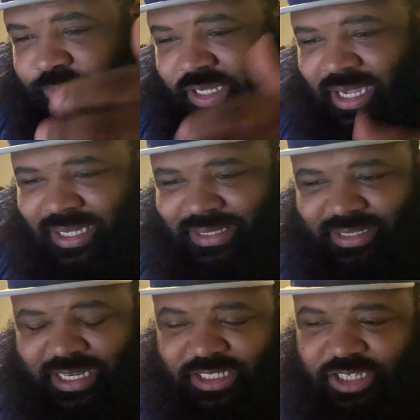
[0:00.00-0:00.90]
because
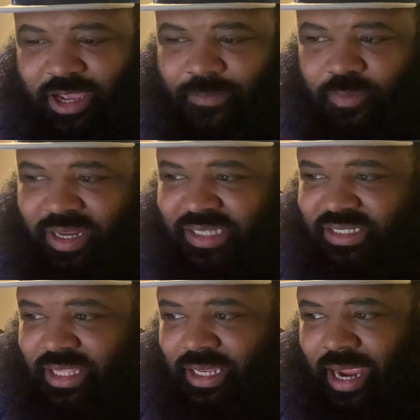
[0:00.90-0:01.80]
Nick Chubb, when he's
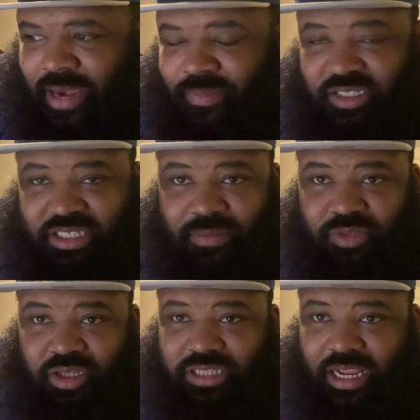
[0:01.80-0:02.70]
in the lineup, this team
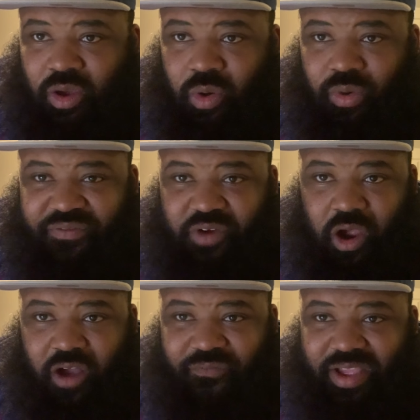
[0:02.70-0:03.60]
looks like a whole different
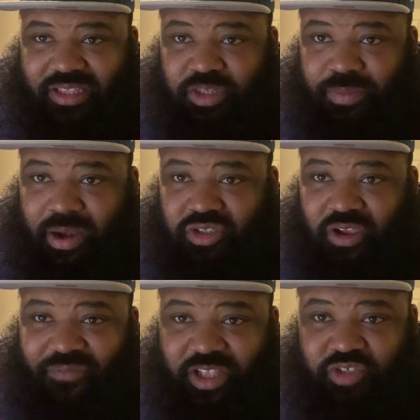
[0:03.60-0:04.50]
offense. The Browns
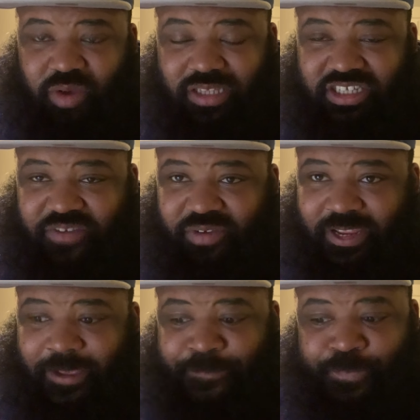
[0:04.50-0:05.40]
offense runs
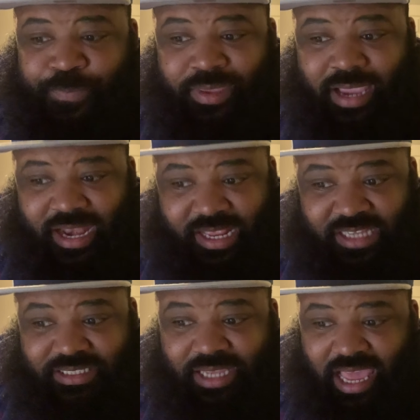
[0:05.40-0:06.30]
differently, and
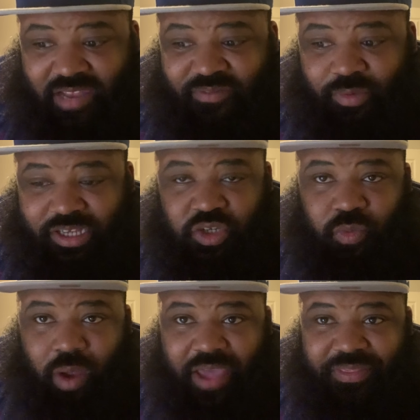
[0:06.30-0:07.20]
he's a hell of a reason
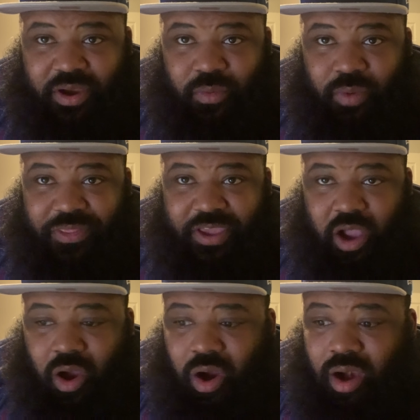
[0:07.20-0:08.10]
why they're where they
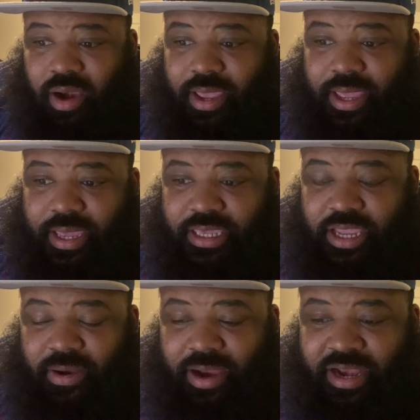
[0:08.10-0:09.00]
are
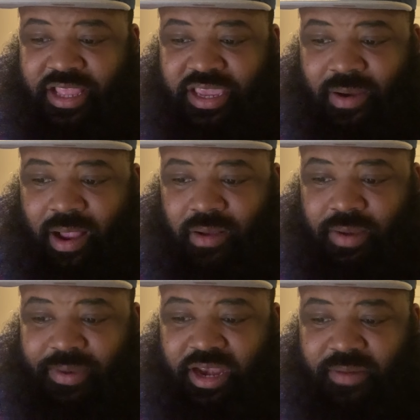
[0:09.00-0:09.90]
year in and year out.
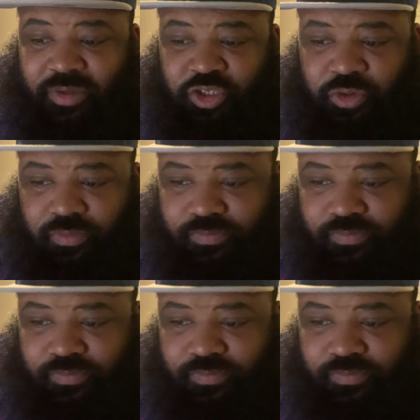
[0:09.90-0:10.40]
Coming in number two,